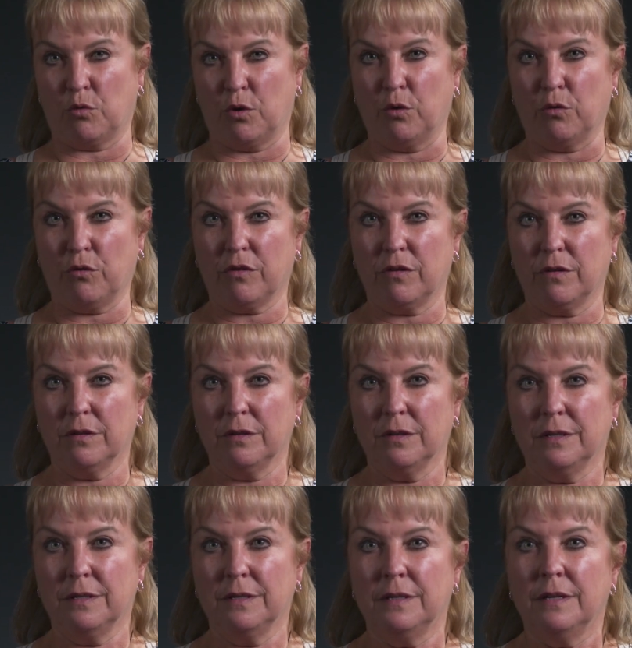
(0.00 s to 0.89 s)
growth.
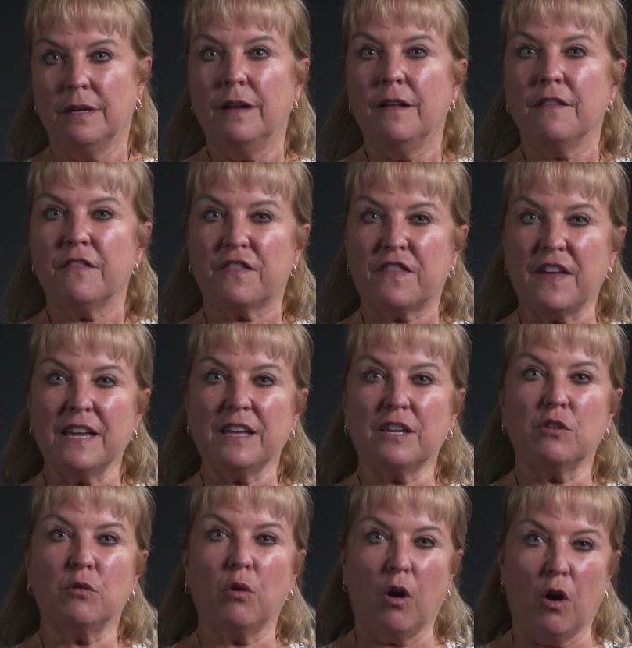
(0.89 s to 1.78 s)

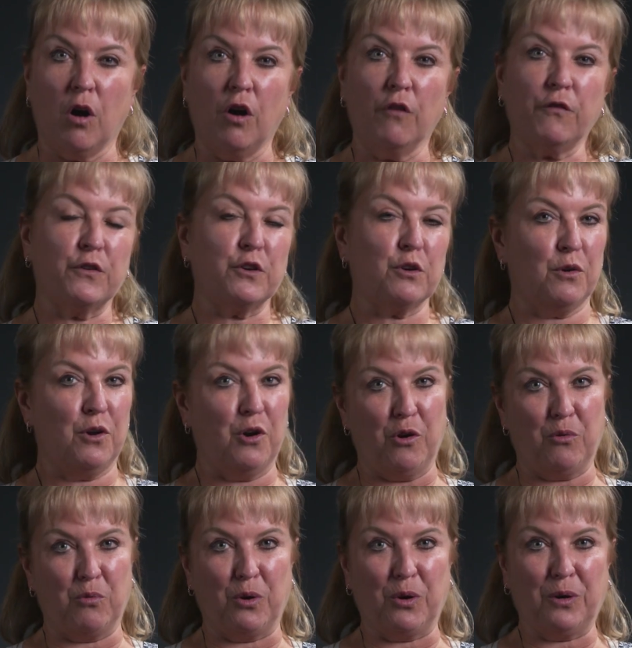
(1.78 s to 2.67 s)
Thank you all for your
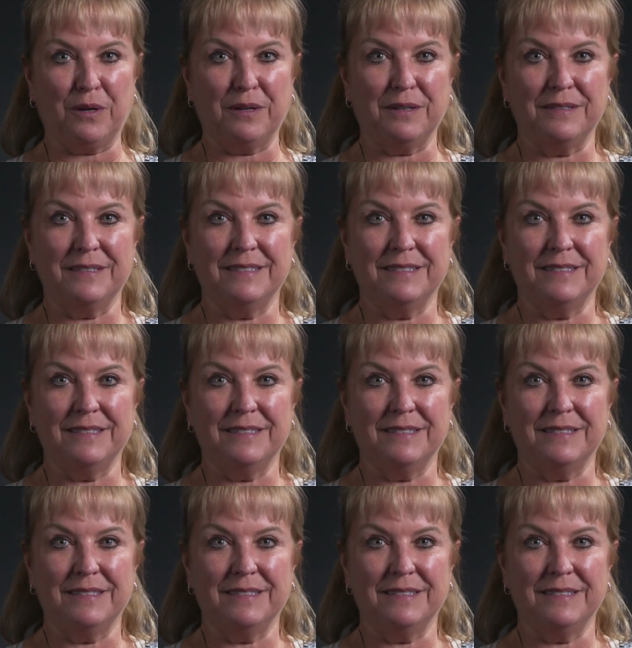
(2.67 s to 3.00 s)
hard work.